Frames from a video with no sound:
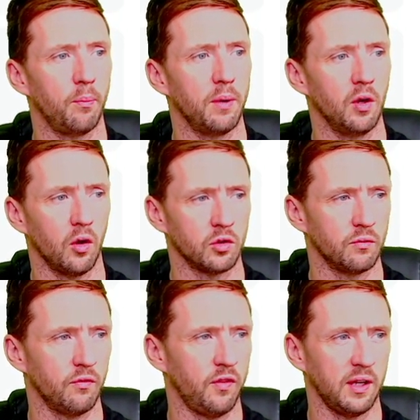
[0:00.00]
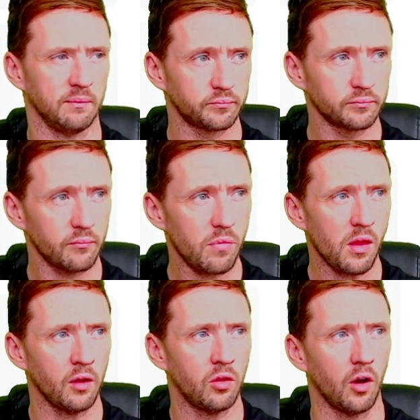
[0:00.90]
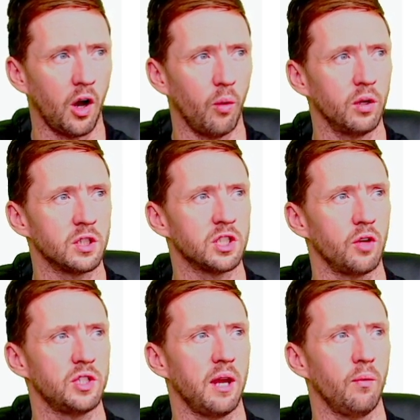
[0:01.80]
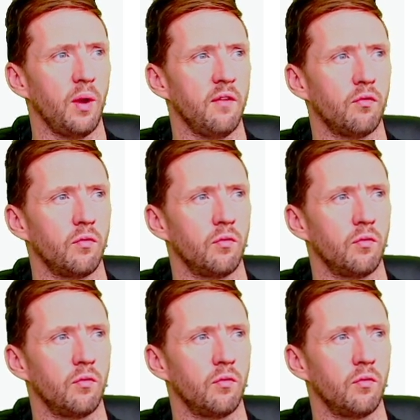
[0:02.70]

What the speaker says: not something that I would associate with.